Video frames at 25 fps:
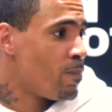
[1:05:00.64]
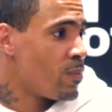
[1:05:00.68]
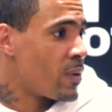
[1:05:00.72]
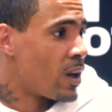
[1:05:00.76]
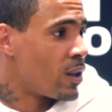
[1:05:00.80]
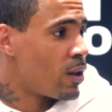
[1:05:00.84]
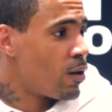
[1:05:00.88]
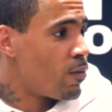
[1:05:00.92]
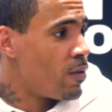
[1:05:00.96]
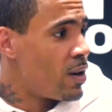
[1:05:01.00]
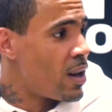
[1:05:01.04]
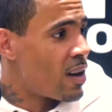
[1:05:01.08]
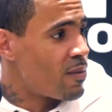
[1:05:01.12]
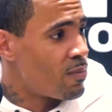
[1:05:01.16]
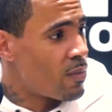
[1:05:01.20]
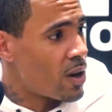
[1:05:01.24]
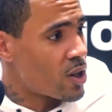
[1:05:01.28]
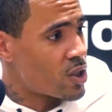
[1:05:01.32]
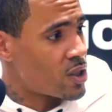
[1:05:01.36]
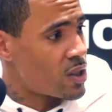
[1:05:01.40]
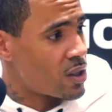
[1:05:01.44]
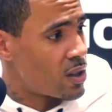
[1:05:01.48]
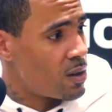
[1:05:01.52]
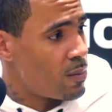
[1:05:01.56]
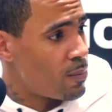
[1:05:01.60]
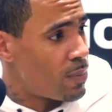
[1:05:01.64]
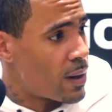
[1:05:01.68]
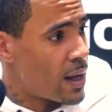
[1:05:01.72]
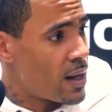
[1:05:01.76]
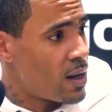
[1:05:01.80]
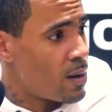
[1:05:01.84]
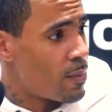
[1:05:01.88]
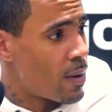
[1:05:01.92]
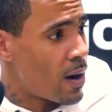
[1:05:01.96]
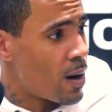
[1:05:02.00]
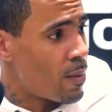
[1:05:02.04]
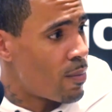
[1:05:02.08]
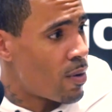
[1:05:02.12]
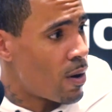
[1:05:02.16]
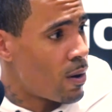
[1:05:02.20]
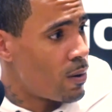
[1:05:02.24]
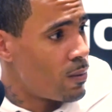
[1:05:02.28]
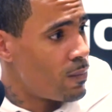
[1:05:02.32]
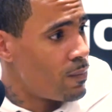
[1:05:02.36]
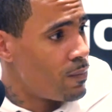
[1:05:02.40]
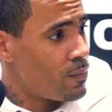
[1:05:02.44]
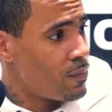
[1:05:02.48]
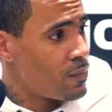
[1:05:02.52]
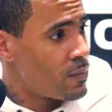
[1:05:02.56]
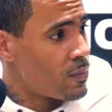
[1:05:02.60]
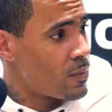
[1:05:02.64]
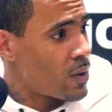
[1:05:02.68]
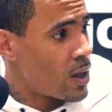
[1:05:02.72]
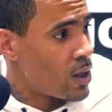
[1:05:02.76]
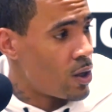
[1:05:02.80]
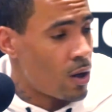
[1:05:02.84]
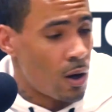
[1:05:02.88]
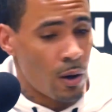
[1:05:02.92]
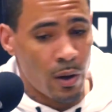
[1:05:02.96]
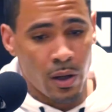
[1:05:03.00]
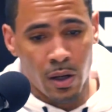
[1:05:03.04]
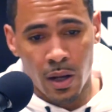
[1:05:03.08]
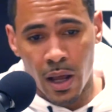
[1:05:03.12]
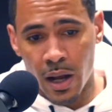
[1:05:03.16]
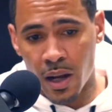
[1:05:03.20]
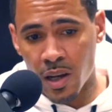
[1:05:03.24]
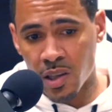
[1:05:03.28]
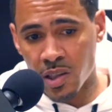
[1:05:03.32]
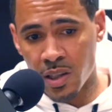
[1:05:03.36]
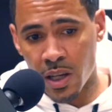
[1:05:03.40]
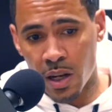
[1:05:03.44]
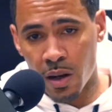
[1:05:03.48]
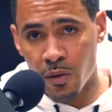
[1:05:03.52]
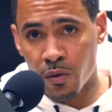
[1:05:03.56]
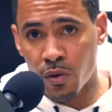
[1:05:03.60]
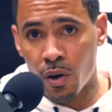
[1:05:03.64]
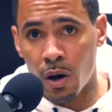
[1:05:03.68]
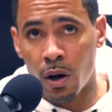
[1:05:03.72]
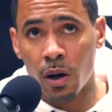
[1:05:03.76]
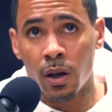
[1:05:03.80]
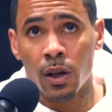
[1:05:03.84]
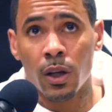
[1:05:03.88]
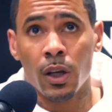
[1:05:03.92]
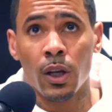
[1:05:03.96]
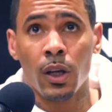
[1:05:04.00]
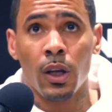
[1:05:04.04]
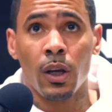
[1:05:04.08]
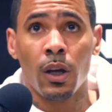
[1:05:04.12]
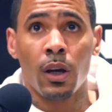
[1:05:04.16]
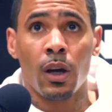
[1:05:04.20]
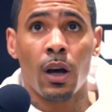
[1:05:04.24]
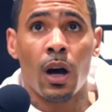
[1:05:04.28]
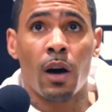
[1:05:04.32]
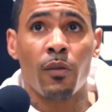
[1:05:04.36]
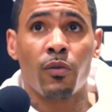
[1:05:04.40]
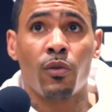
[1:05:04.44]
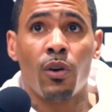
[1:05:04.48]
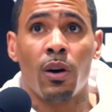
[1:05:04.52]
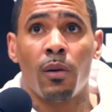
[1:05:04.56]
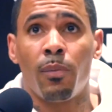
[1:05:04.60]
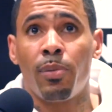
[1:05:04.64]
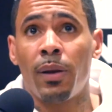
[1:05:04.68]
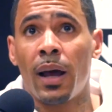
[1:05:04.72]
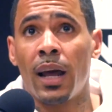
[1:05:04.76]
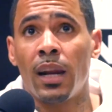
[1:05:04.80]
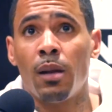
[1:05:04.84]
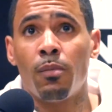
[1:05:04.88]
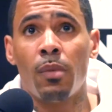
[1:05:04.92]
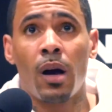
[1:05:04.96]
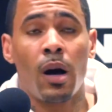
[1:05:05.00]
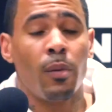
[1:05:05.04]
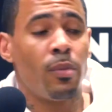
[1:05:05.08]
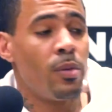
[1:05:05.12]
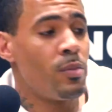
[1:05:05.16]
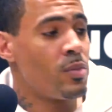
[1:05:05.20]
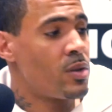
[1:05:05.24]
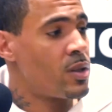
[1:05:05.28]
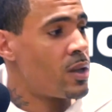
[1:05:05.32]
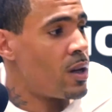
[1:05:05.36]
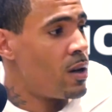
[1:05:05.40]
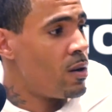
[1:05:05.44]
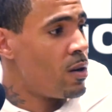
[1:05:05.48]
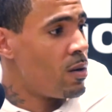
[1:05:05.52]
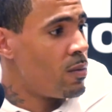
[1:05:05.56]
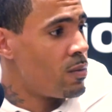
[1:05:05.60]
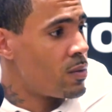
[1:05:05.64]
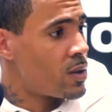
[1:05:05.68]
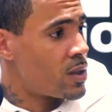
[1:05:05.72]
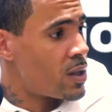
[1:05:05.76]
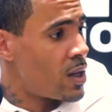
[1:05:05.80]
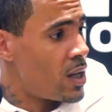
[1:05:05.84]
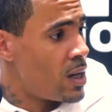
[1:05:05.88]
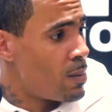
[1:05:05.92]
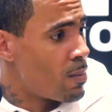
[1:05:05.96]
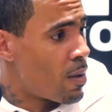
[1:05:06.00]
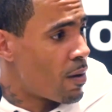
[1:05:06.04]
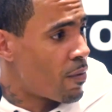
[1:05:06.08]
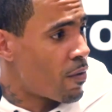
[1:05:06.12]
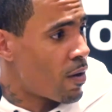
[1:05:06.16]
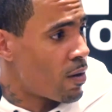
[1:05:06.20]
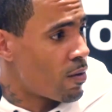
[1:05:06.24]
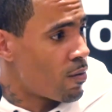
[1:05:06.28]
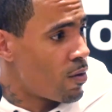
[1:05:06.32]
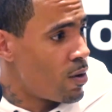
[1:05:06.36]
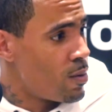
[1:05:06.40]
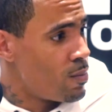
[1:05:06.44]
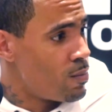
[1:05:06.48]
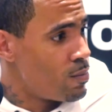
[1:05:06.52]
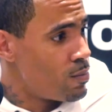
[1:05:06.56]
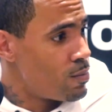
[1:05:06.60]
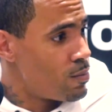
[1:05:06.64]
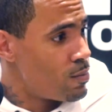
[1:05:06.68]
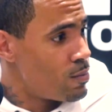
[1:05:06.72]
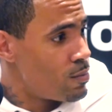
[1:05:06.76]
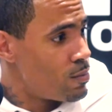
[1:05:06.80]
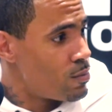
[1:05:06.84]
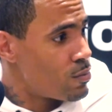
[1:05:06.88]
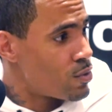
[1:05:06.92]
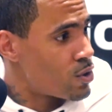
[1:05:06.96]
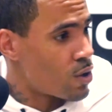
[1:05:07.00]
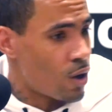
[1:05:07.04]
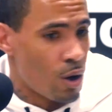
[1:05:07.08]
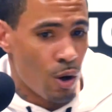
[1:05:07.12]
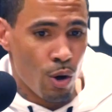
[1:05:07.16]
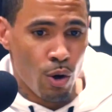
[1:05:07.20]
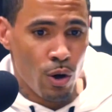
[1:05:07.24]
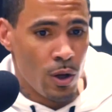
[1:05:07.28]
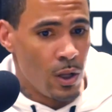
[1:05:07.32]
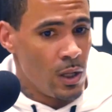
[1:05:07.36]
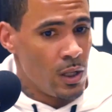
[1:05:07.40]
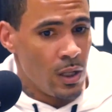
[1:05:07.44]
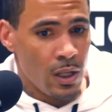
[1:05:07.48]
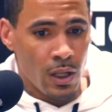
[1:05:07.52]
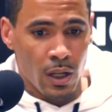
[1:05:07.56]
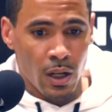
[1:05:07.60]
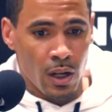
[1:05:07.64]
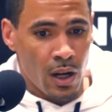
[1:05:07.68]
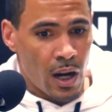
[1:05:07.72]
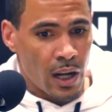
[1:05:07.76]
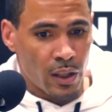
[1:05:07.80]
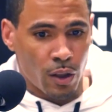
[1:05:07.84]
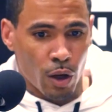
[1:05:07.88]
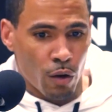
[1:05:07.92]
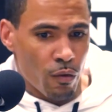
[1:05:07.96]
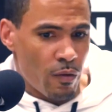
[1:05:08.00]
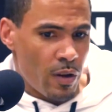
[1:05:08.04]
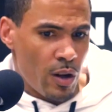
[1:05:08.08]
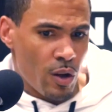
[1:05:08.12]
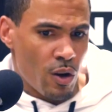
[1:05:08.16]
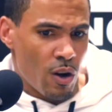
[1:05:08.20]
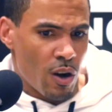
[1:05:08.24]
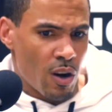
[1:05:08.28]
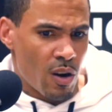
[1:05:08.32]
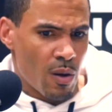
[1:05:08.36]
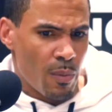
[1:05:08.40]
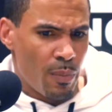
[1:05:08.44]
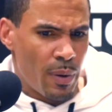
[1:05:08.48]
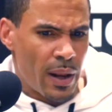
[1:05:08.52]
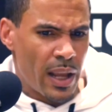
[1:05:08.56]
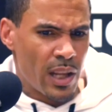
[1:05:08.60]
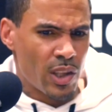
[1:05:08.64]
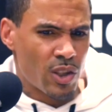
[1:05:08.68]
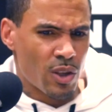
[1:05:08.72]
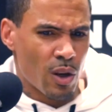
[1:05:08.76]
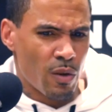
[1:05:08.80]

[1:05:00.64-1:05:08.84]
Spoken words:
I don't really have much to complain about, bro. And like I said, I've got platinum albums sitting in my front room, so I don't really got complaints.